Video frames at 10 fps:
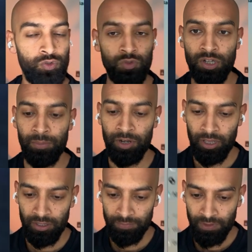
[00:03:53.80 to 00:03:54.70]

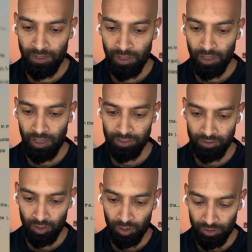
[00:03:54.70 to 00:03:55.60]
Gemini. I
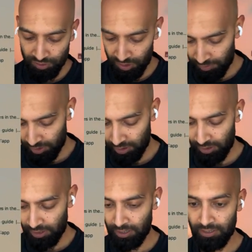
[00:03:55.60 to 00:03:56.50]
can ask Gemini
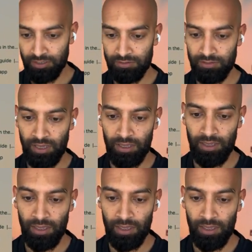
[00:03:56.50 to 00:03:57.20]
and I can say,